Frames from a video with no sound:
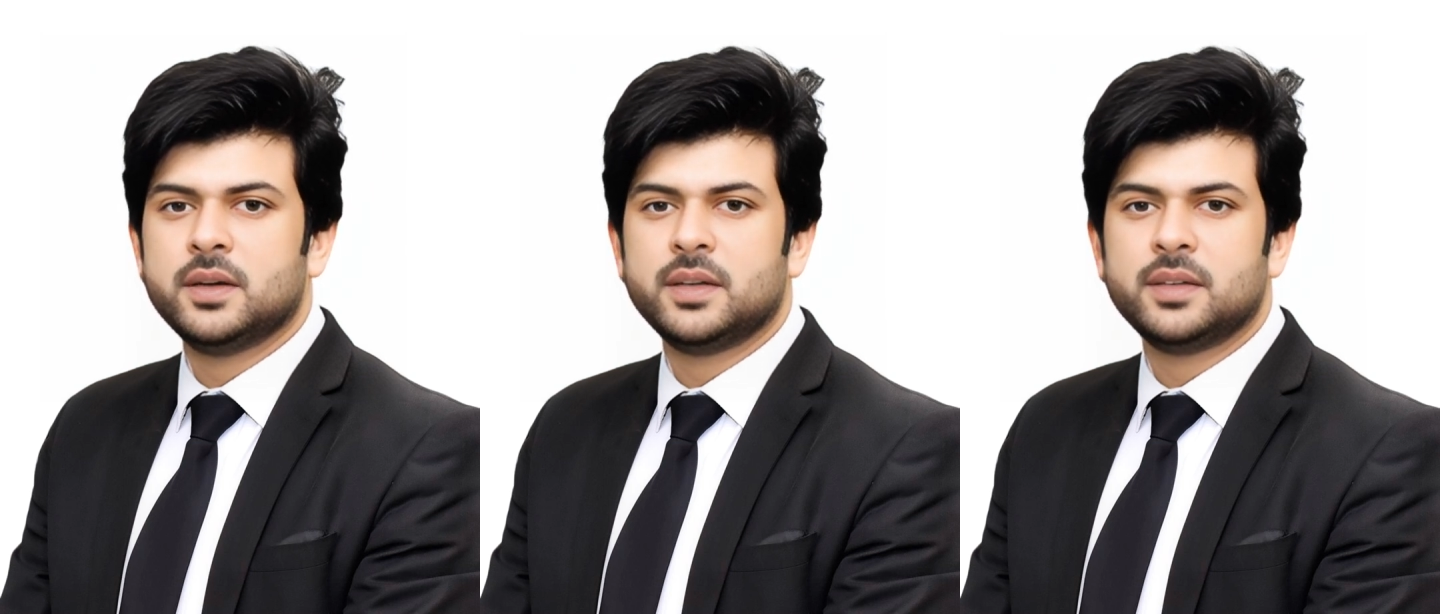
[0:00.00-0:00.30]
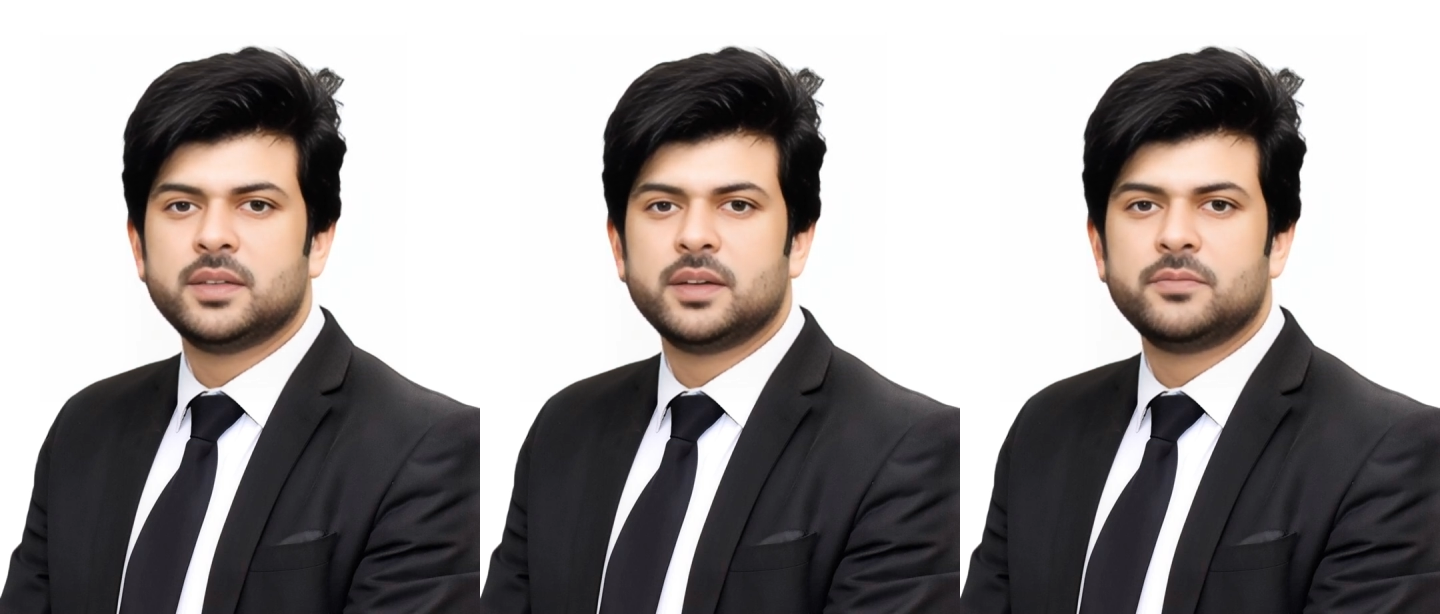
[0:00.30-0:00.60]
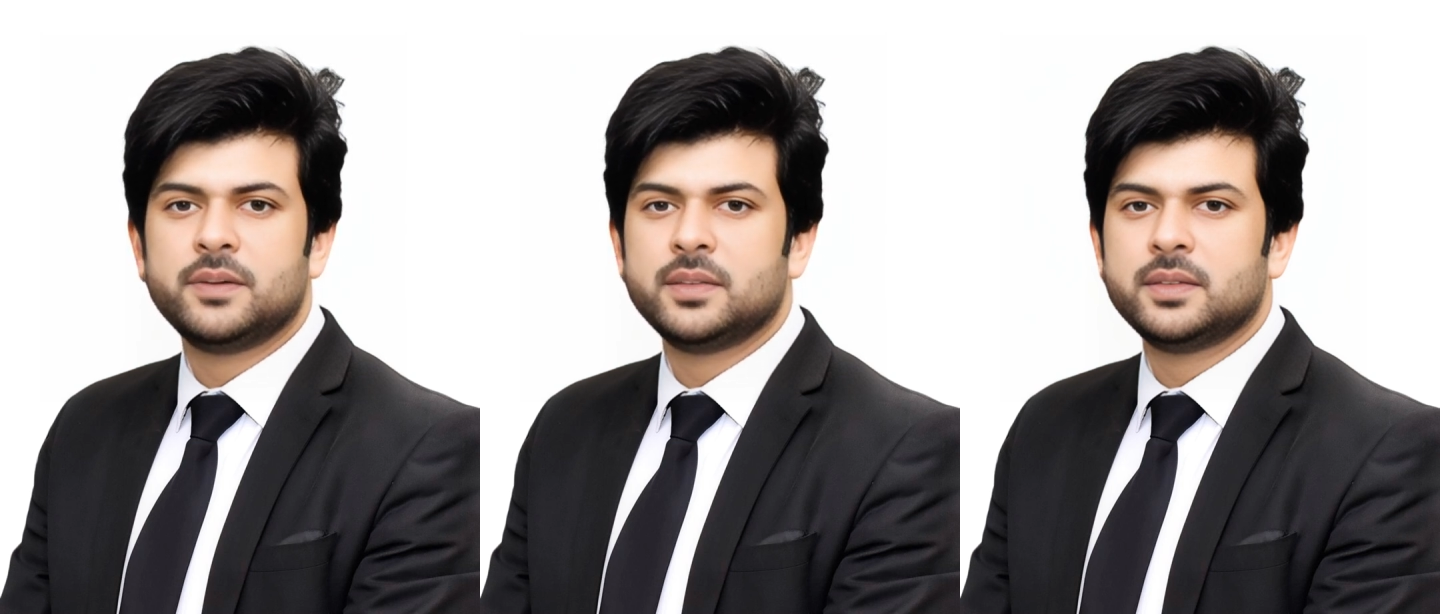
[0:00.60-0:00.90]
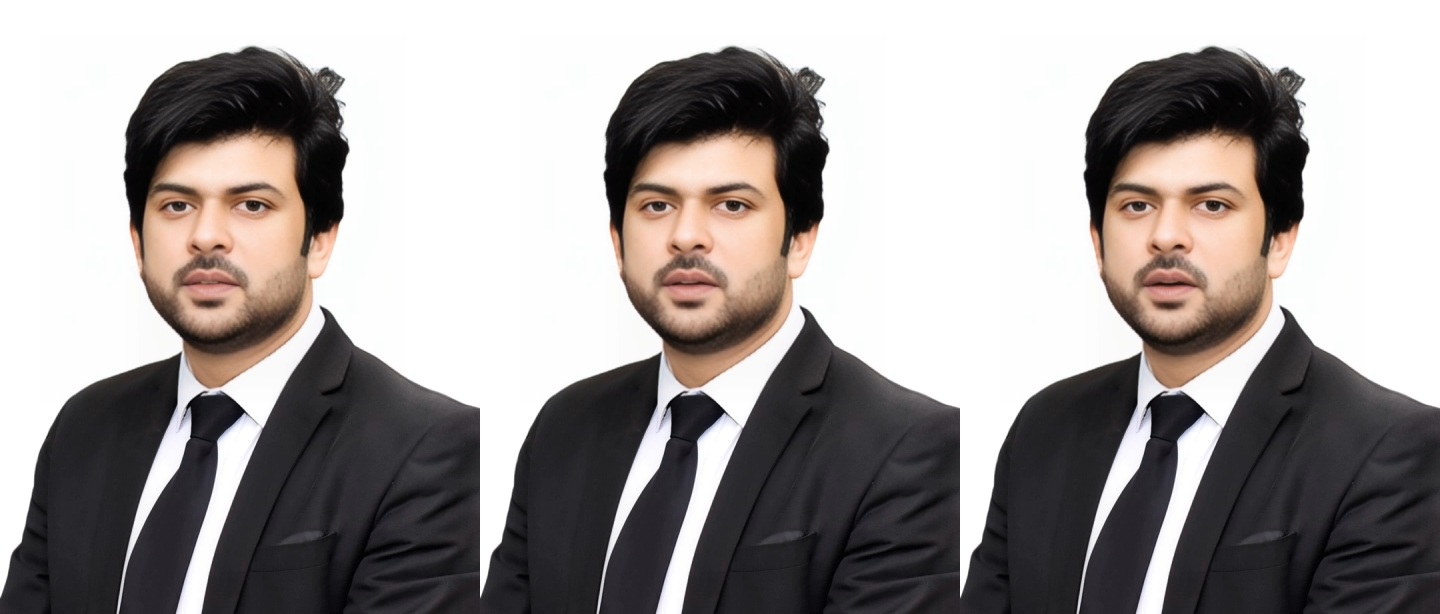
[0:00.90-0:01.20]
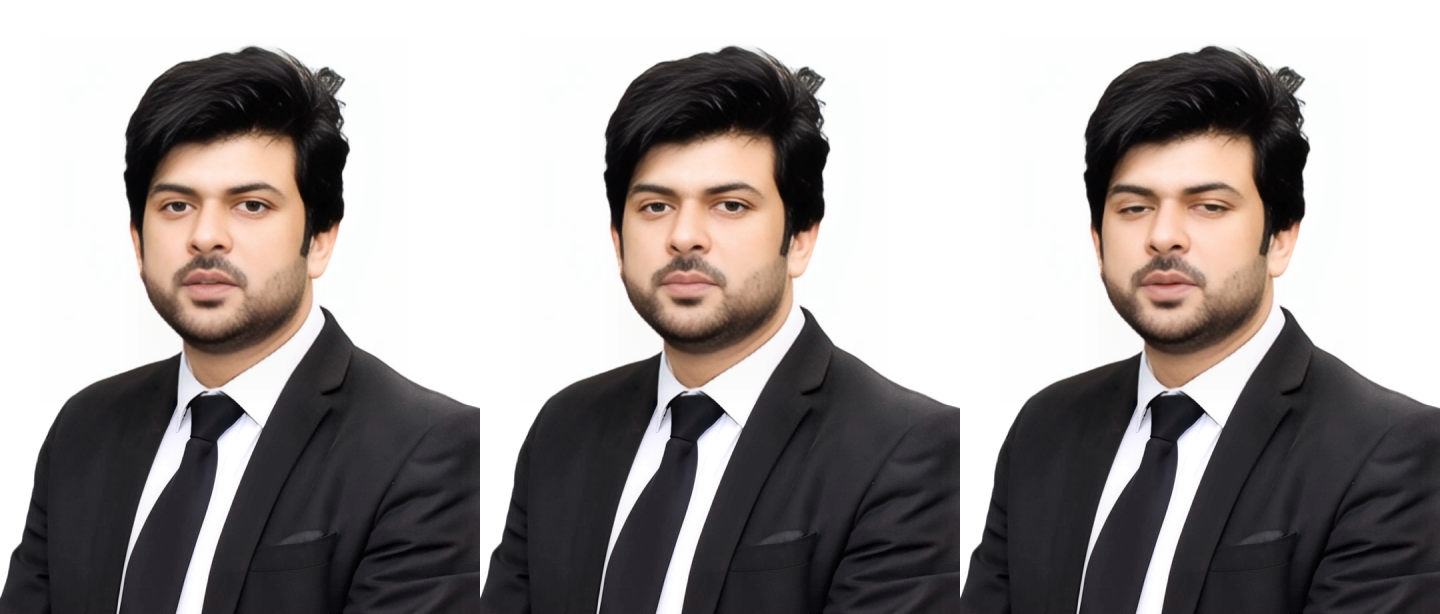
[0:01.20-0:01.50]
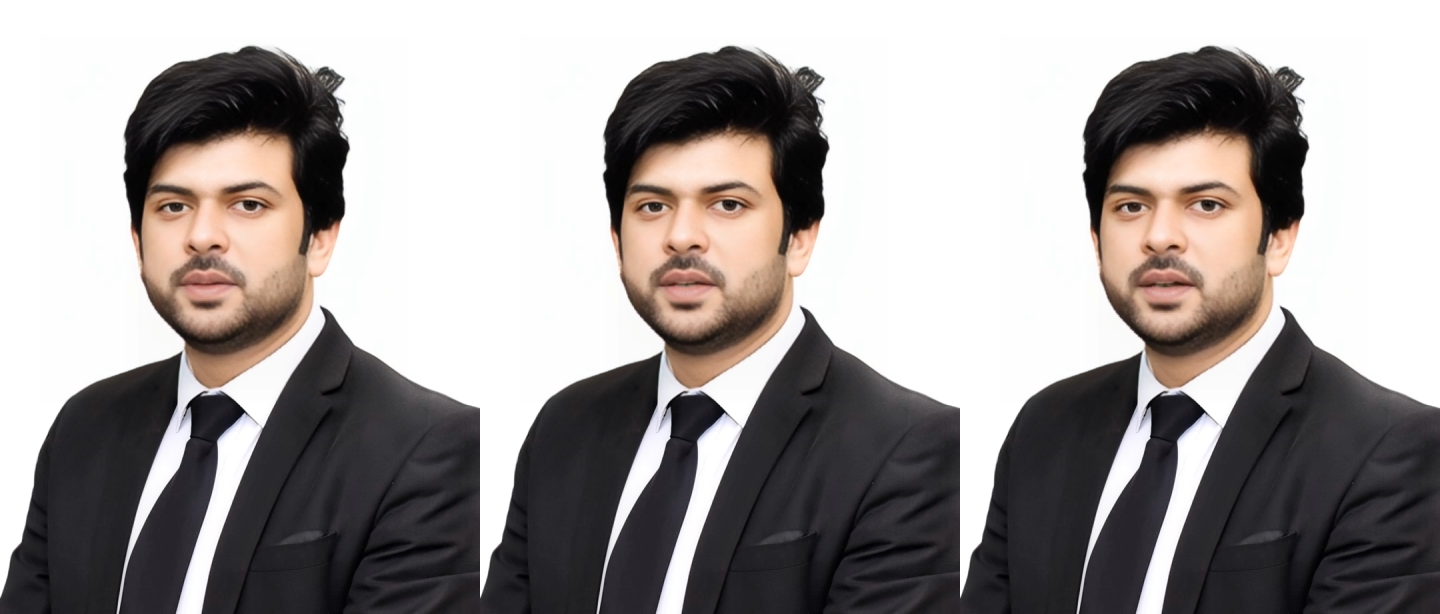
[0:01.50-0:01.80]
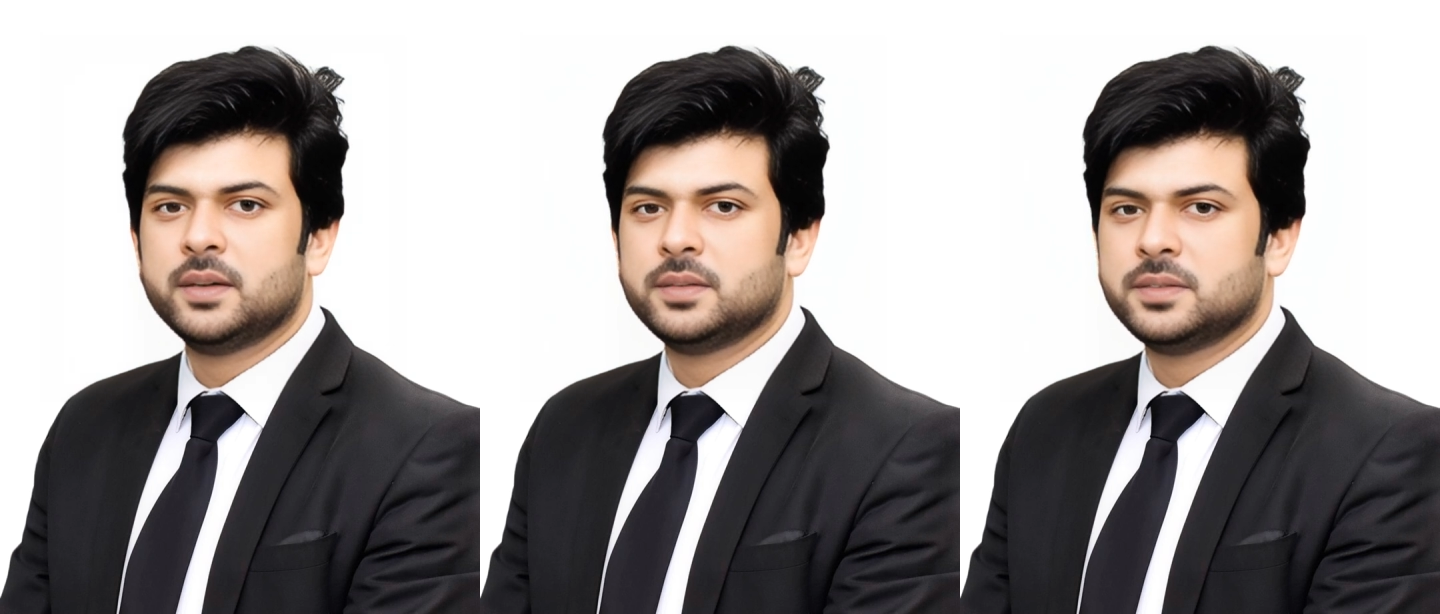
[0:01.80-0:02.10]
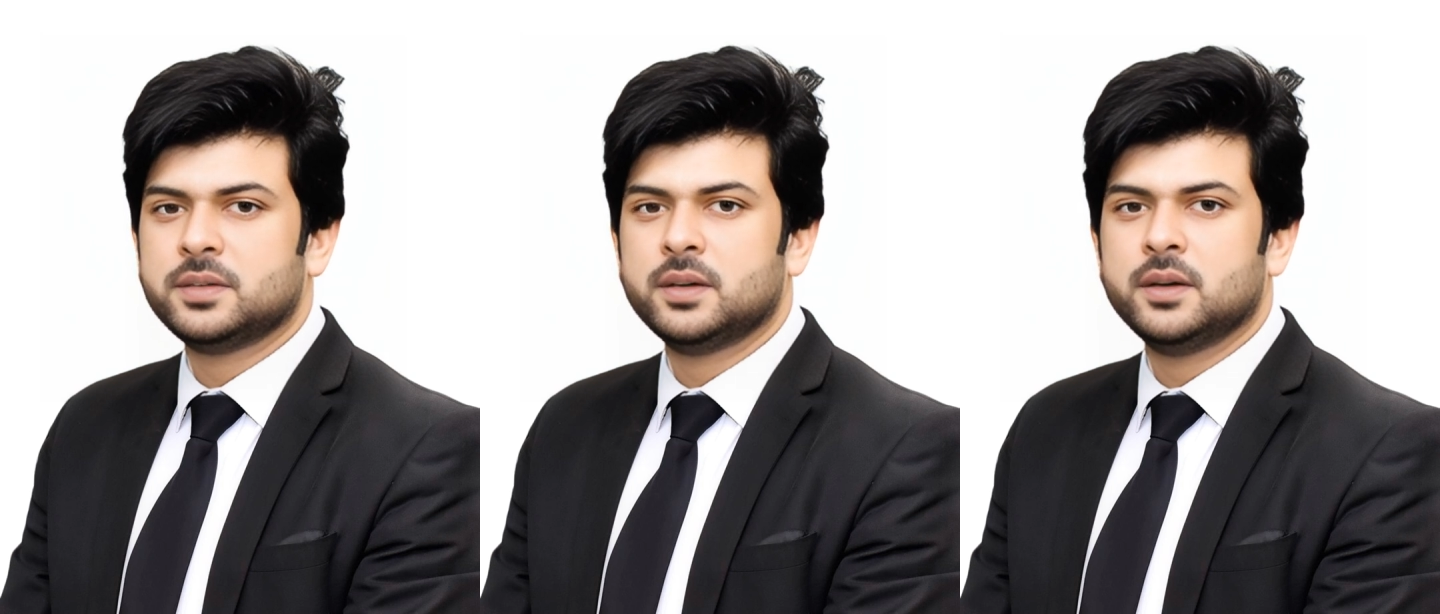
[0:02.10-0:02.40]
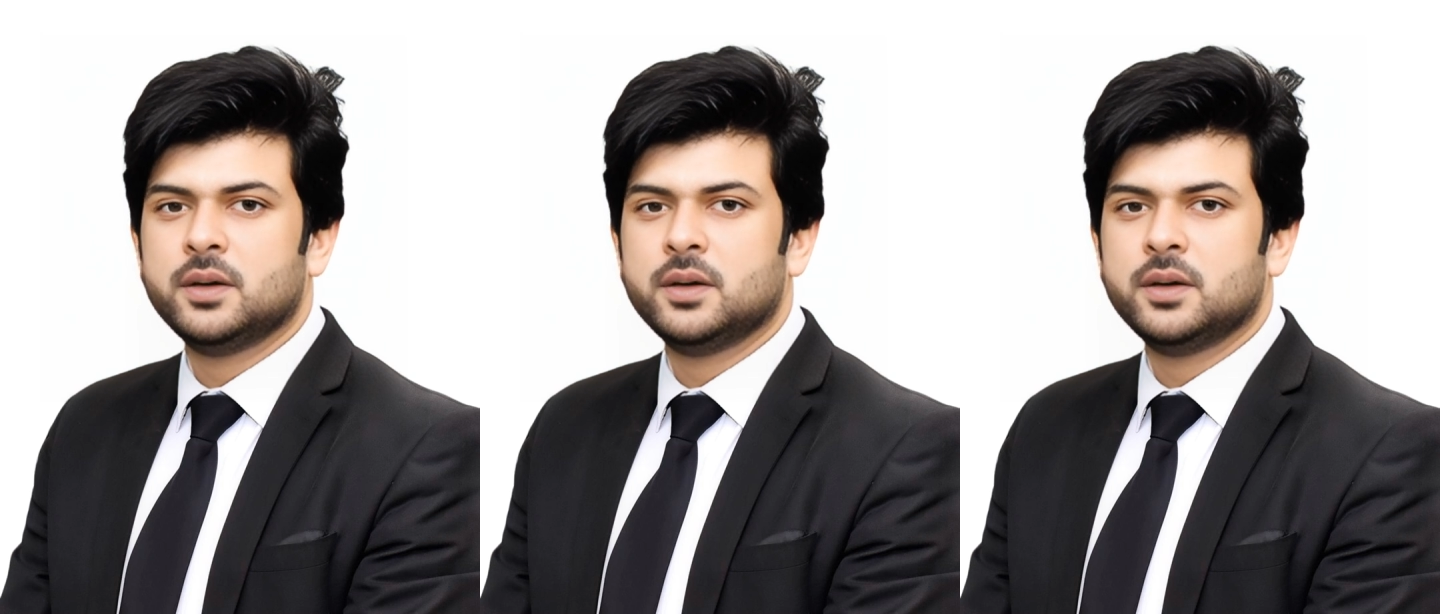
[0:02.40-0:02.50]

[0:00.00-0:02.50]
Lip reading: in the event that the husband begins,